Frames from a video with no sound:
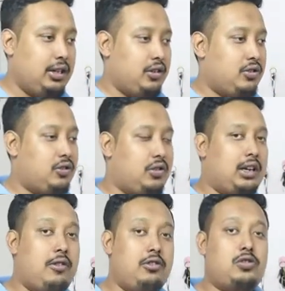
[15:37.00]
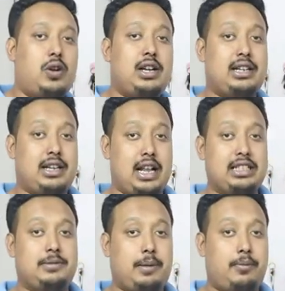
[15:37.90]
So now we'll show the
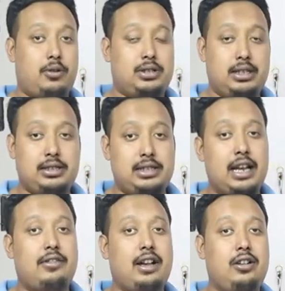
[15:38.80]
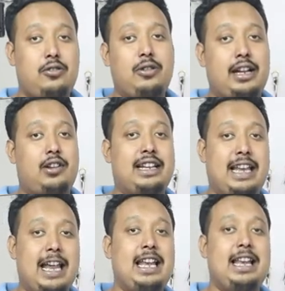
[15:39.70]
transfer process that you can do in your
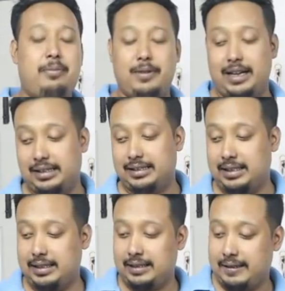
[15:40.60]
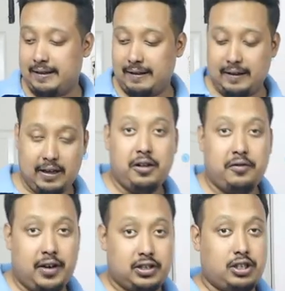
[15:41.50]
daily prints.
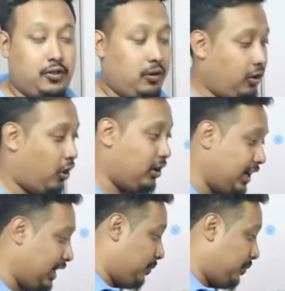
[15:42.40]
First of all, we'll on the heat